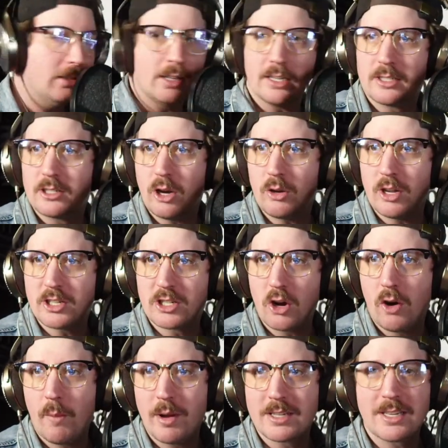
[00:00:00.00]
Let's
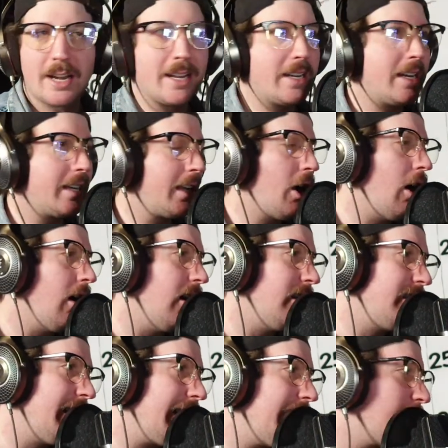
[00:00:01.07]
go. I'm excited to
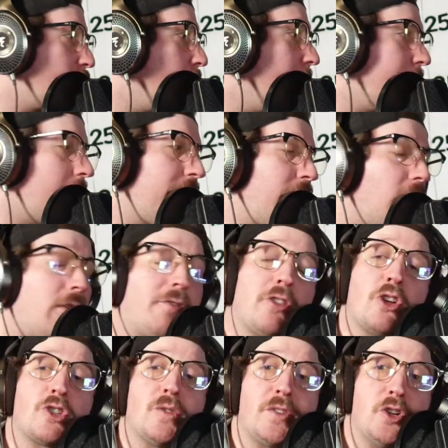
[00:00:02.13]
dig into it. But for
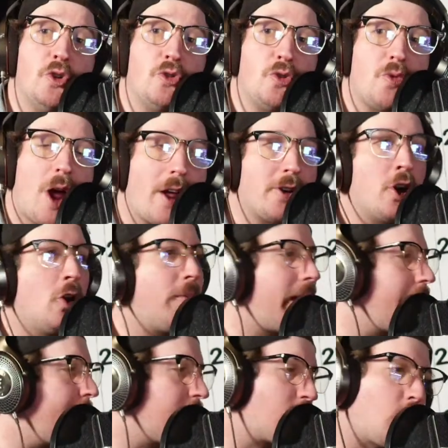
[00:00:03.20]
those of you who do not know,
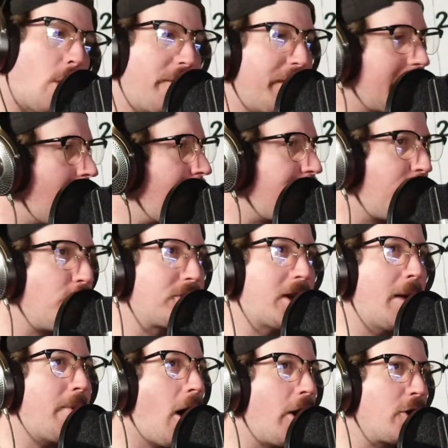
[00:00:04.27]
my name is Torvik. I'm a
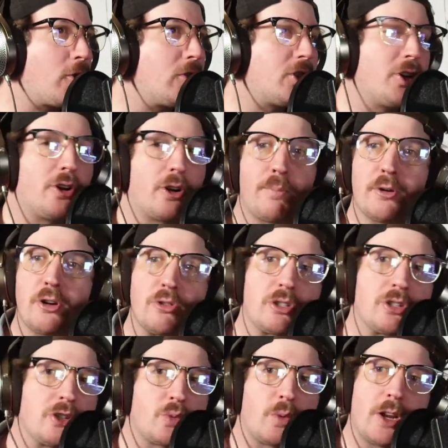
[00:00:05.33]
full-time audio engineer and
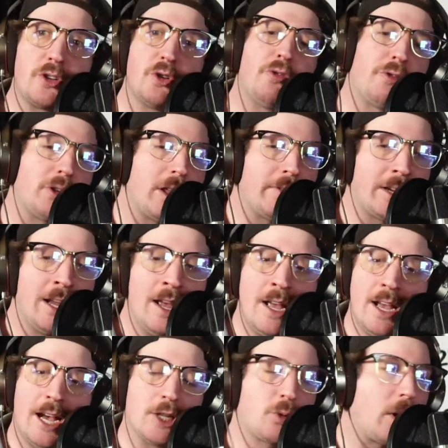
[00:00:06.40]
producer. It's what I do for a living.
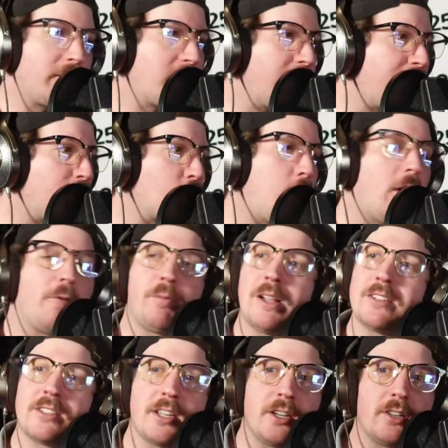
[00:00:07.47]
That's what I've done for 12
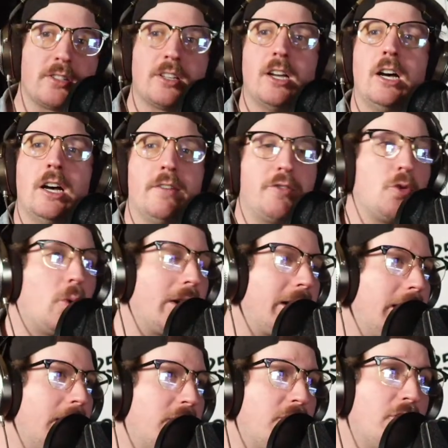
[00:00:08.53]
plus years. If you want to
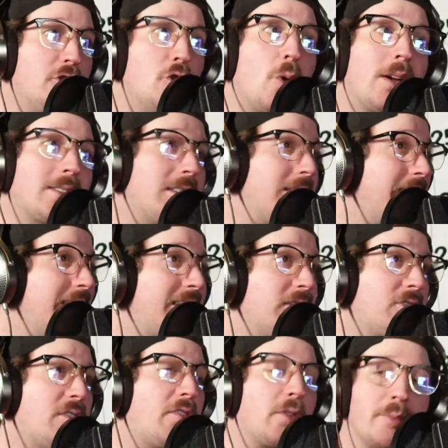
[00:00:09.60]
get into the nuance and
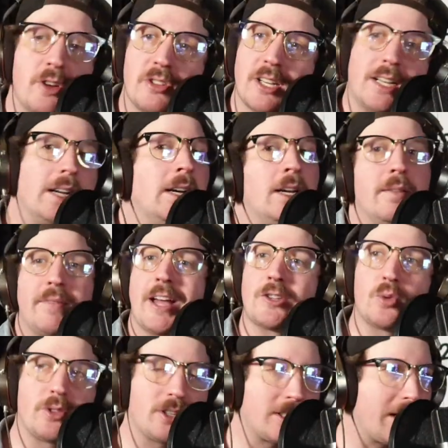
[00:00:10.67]
details of your music,
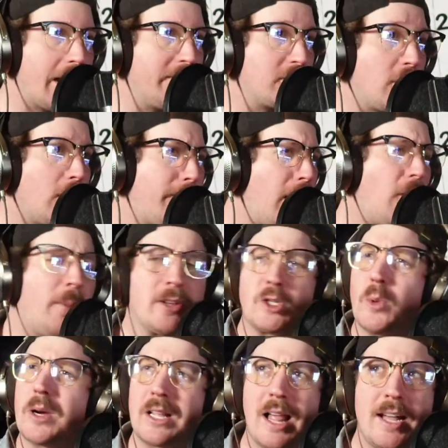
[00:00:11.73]
that's what this live is all about. I'm
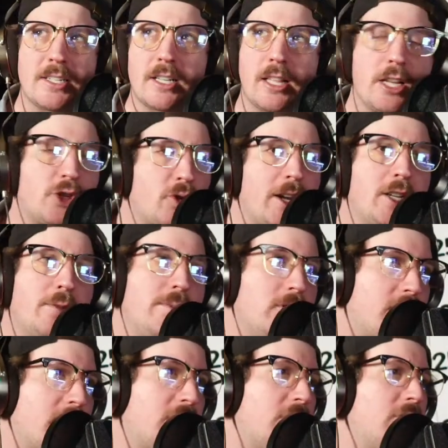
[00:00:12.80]
also a classically trained
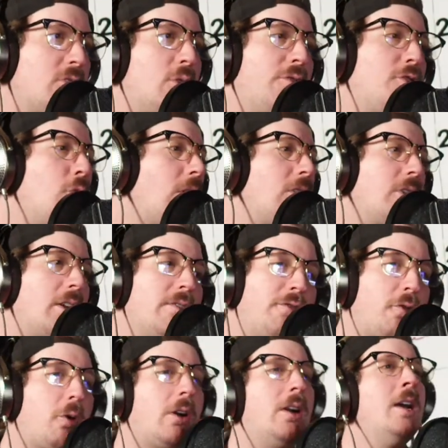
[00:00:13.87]
musician. So if you are looking
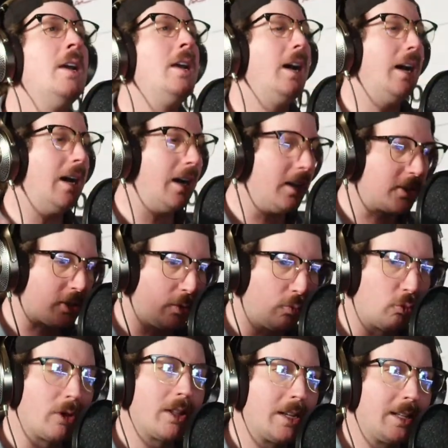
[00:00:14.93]
for
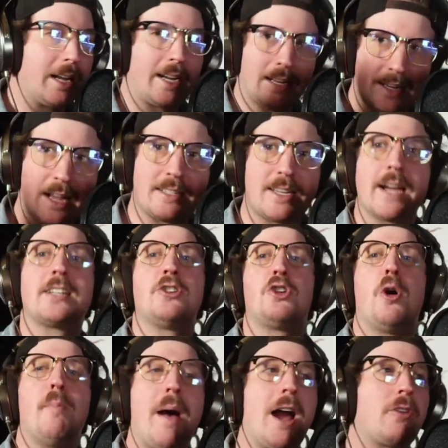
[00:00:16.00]
some really like a
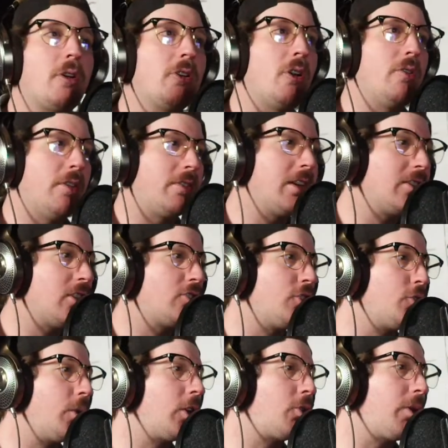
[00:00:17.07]
technical background on the things that you're
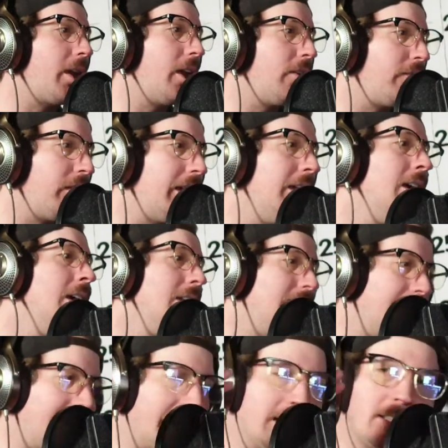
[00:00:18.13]
doing creatively
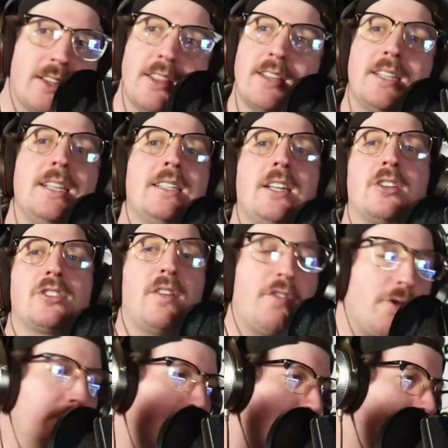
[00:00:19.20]
to get into the details of
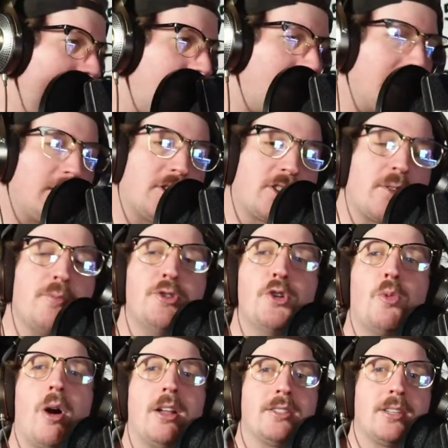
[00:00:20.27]
your music, get into some
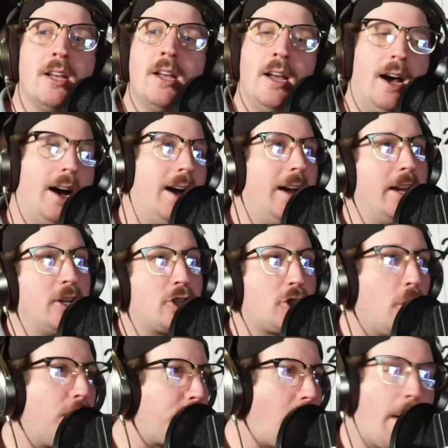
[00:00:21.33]
nuance, and
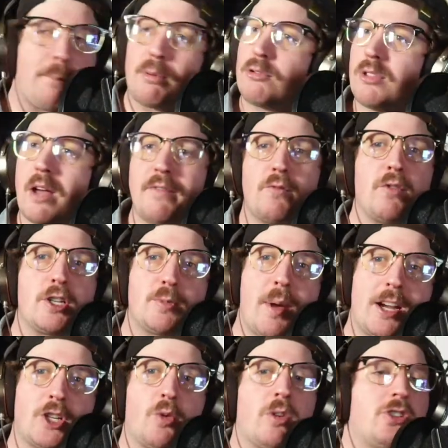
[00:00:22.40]
show proper love and
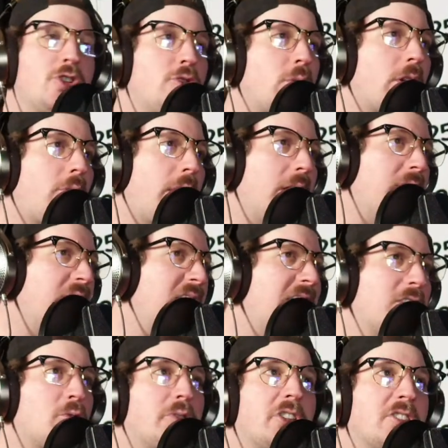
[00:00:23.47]
respect to what you're doing creatively,
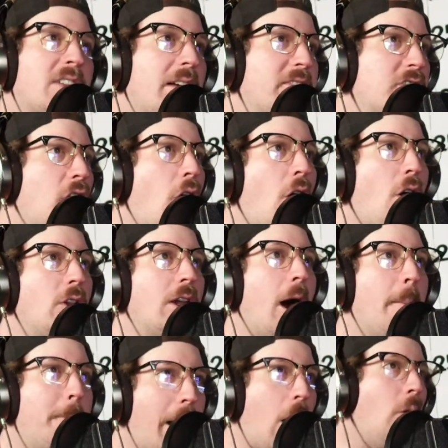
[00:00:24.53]
that's what this live is all
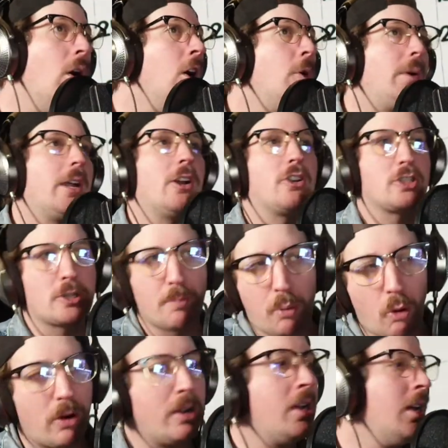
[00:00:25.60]
about. We're here to
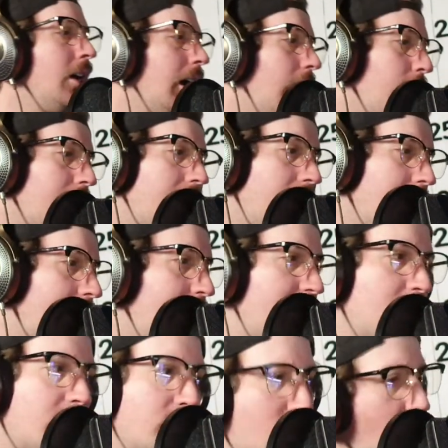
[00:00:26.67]
support. We're here to give
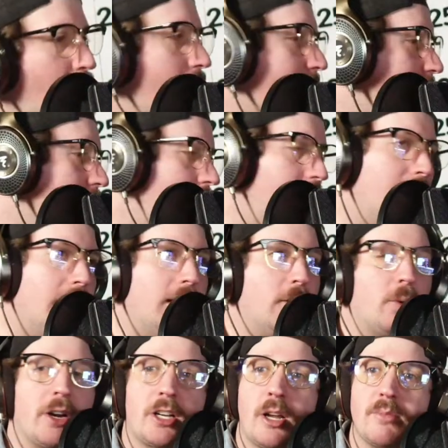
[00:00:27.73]
you some tools
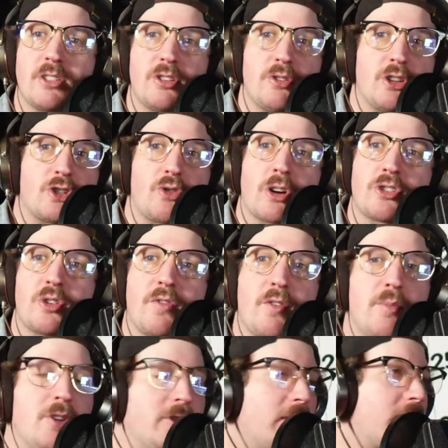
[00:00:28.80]
when it comes to the structure of
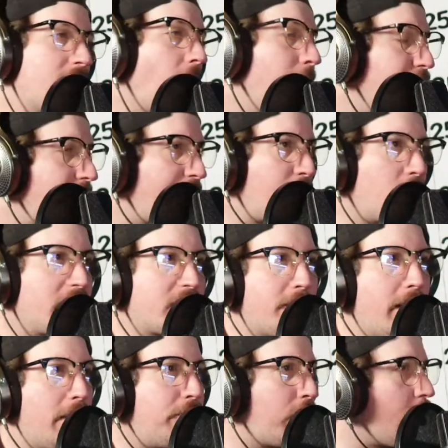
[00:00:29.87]
your music. So if you want to
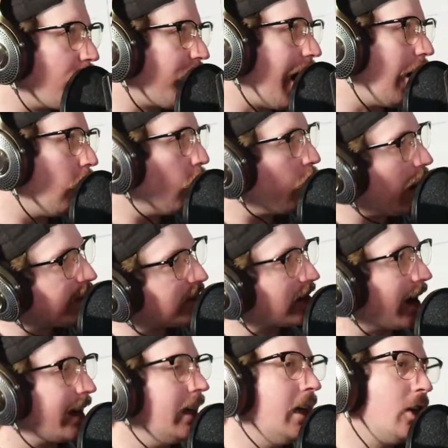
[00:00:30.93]
submit, profile,
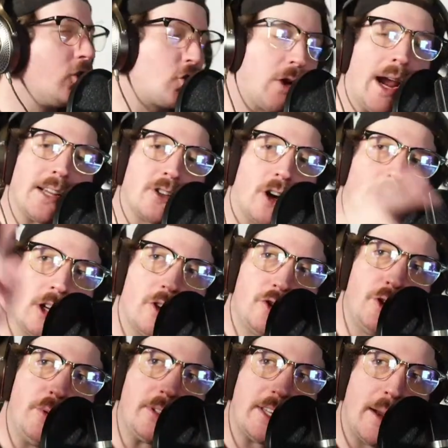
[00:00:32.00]
website, Track Talk,
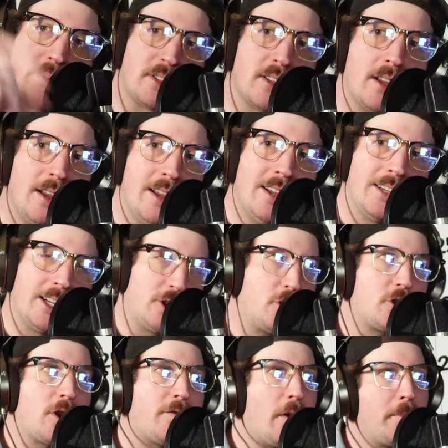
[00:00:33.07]
2 steps. Get
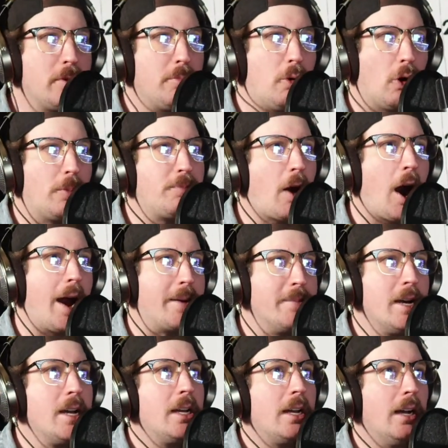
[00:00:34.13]
yourself up on the board. All right.
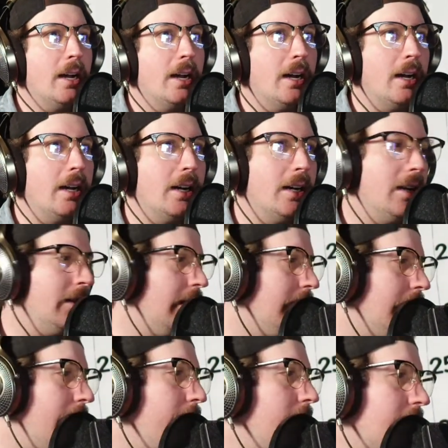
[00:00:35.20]
And
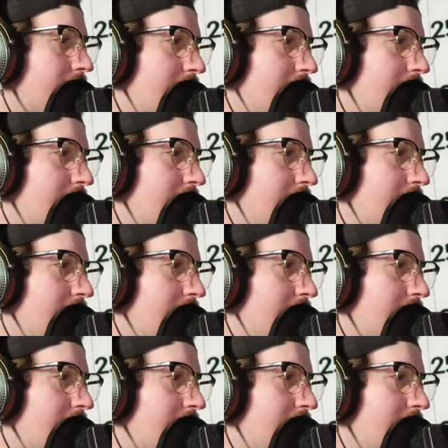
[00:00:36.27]
then let me